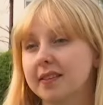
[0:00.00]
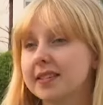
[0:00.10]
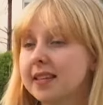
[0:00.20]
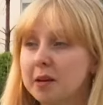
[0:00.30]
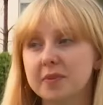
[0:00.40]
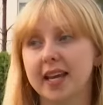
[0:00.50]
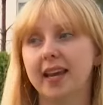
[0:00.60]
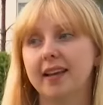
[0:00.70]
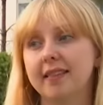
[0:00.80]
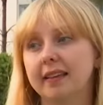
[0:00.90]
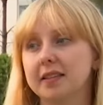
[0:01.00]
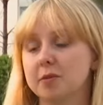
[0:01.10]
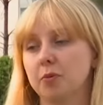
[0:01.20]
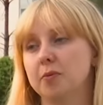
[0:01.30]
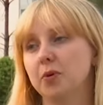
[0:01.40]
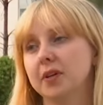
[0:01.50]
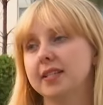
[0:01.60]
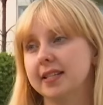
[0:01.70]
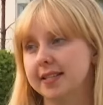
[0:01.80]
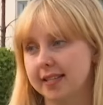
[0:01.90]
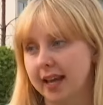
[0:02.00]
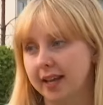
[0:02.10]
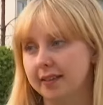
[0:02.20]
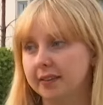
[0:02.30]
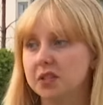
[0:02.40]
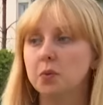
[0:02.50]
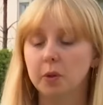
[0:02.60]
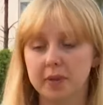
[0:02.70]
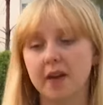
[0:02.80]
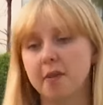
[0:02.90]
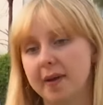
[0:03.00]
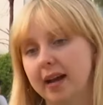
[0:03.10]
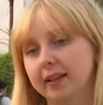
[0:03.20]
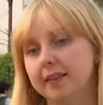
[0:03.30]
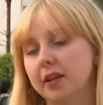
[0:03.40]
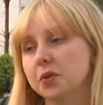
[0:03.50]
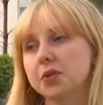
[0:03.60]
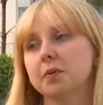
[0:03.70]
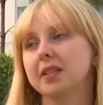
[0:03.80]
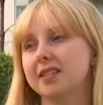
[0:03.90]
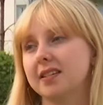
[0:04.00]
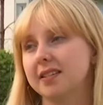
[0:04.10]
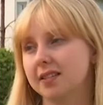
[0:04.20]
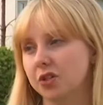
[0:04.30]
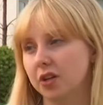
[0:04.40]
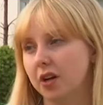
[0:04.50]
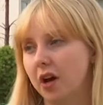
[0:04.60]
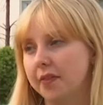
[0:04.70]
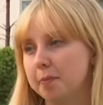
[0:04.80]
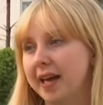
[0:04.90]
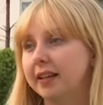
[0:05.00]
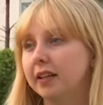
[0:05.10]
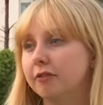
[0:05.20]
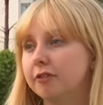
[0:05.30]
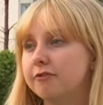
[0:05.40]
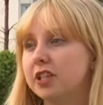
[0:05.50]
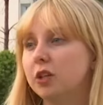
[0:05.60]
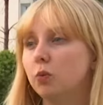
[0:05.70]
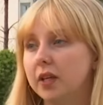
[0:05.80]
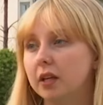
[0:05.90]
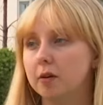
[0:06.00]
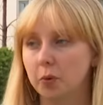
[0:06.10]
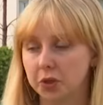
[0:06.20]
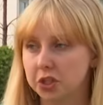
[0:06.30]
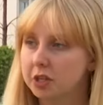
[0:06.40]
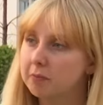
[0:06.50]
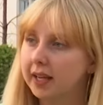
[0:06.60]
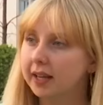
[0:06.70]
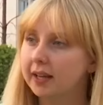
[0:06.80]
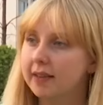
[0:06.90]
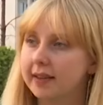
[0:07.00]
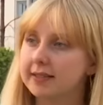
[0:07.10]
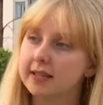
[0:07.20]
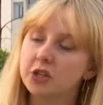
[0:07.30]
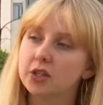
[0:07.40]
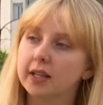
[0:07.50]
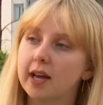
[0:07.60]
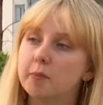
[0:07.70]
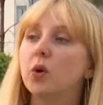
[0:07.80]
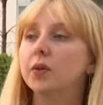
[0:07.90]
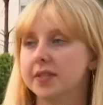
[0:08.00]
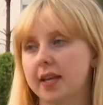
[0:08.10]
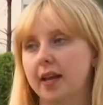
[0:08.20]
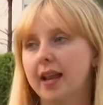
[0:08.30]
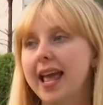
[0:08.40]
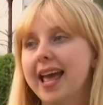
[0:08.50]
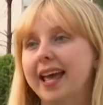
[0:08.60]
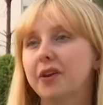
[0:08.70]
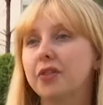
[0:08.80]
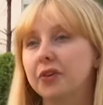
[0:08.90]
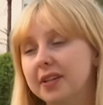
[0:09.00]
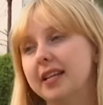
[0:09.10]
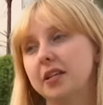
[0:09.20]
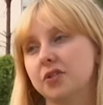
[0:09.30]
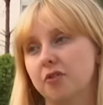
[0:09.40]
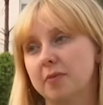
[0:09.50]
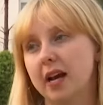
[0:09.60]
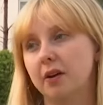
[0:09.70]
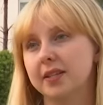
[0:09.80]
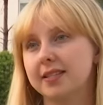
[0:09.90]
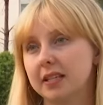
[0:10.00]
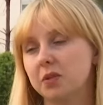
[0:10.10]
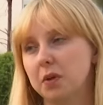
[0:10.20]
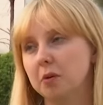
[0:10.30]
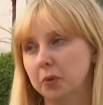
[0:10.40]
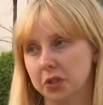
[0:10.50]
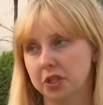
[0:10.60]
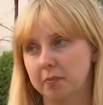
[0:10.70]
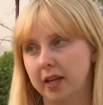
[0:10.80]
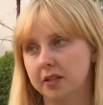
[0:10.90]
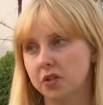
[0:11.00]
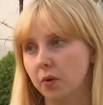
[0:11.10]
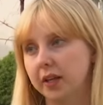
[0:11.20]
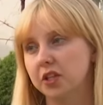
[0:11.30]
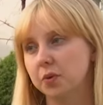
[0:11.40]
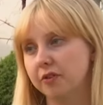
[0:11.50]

on the same day that the Supreme Court did say that this will be on the ballot, they also released a decision on the pending 15 week abortion ban that essentially upholds it. And 30 days from now, a six week abortion ban is going into